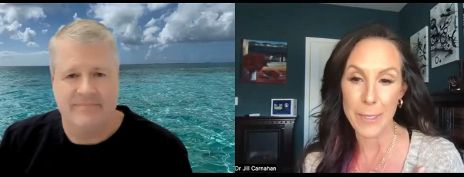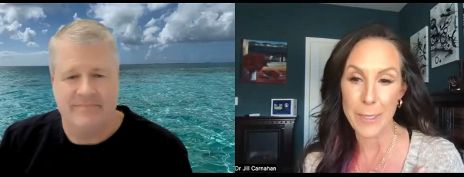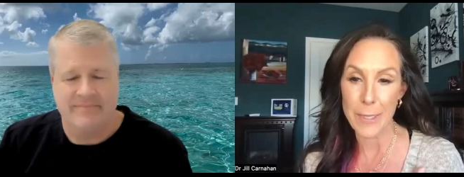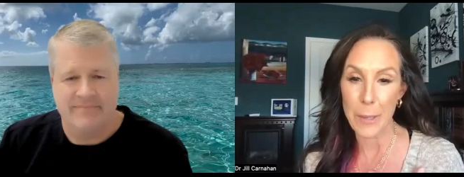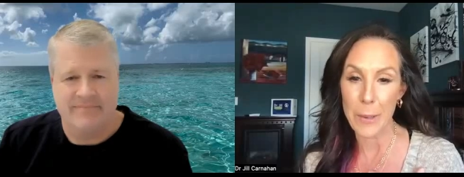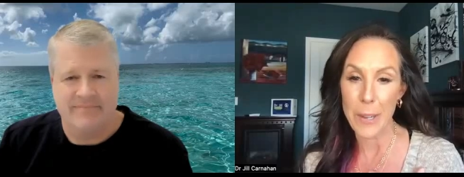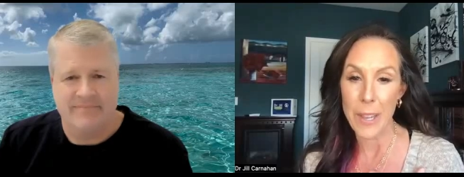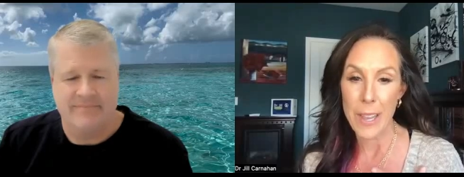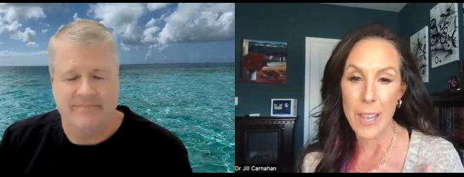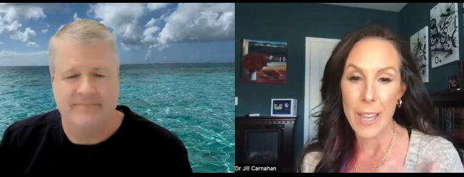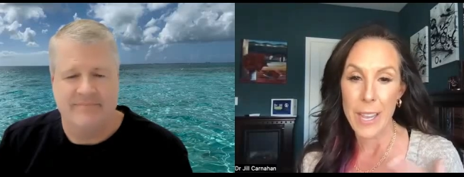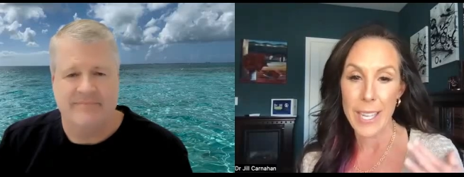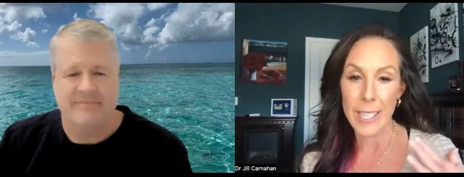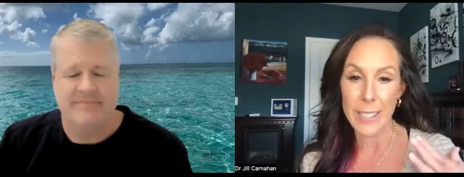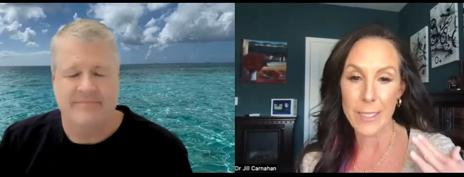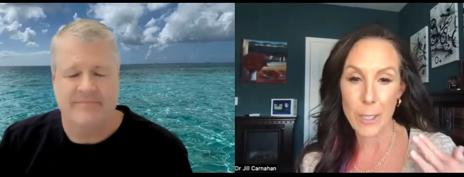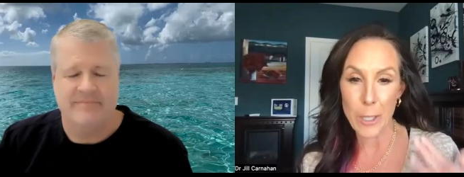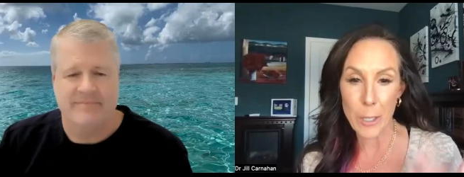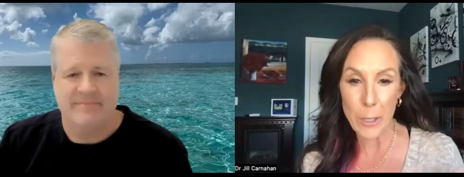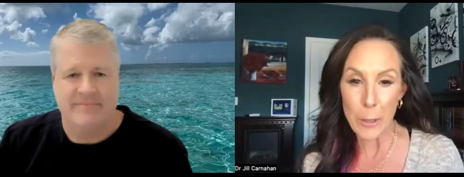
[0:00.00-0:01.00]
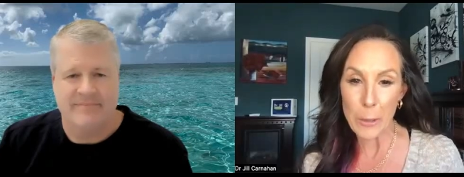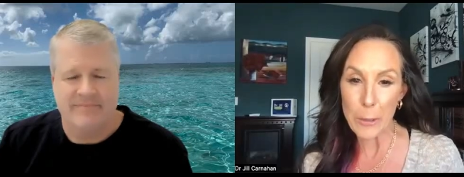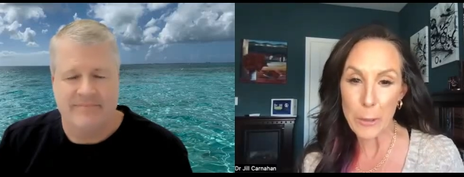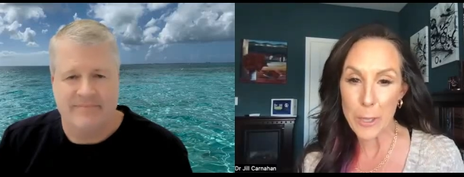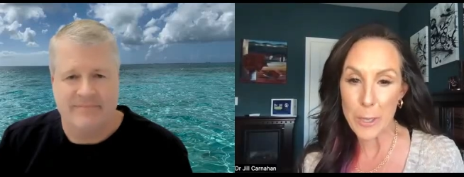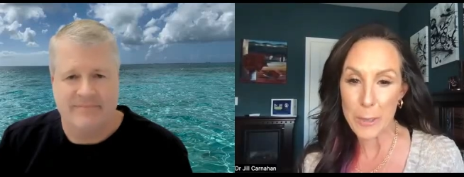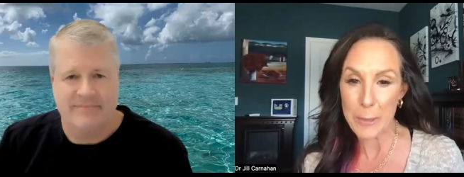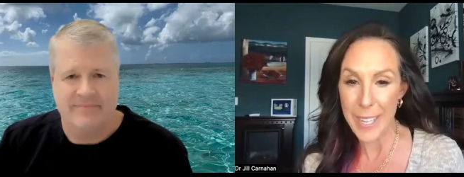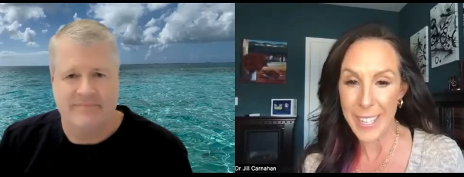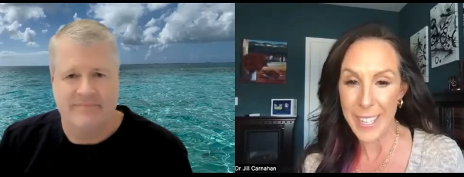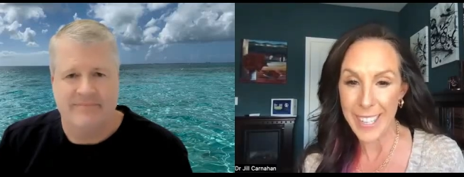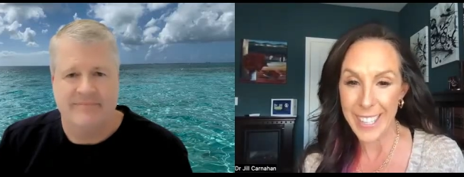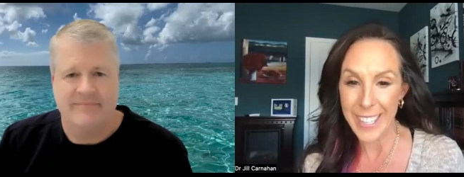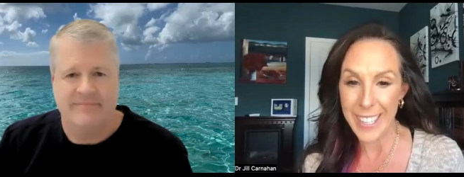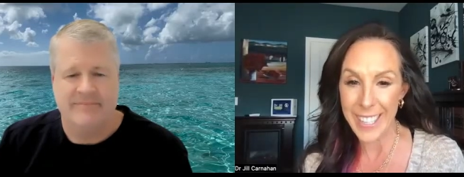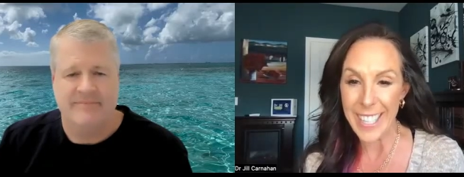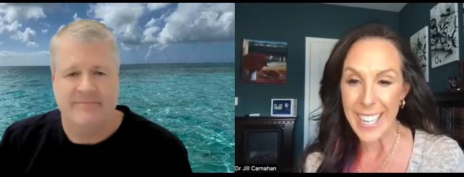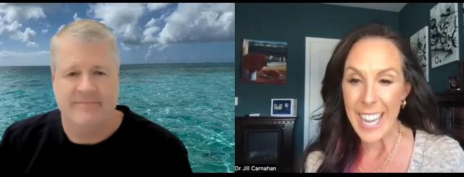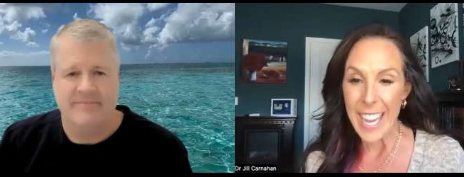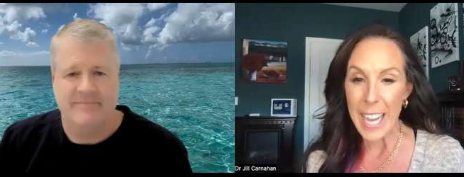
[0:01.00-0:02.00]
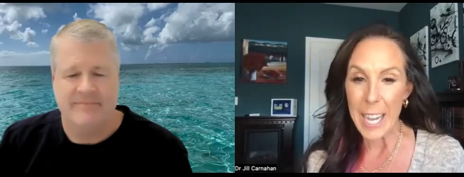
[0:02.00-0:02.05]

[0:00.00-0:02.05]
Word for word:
Speaker 1: So it's close to my heart.